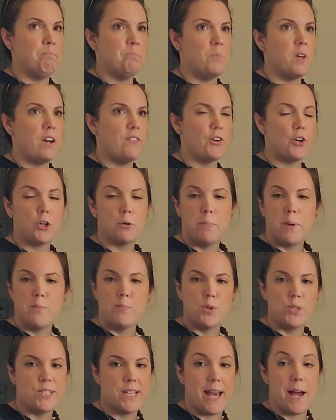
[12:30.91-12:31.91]
I've heard
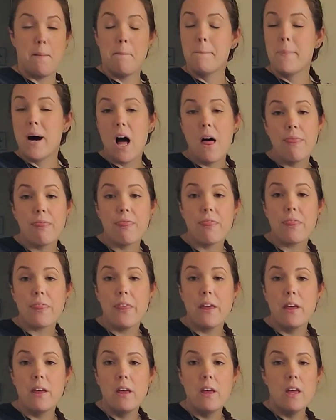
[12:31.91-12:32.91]
people say a month.
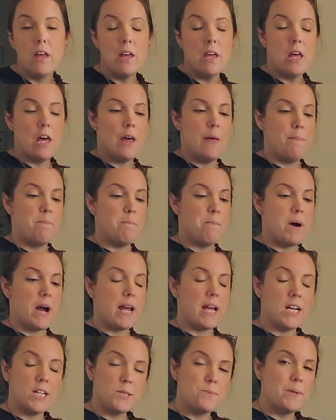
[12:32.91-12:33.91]
My
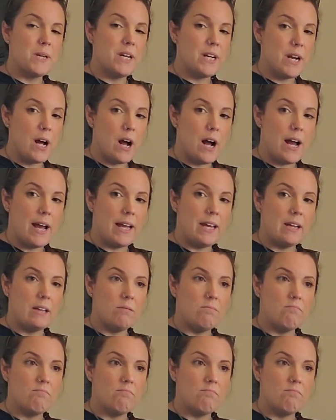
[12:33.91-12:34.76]
husband and I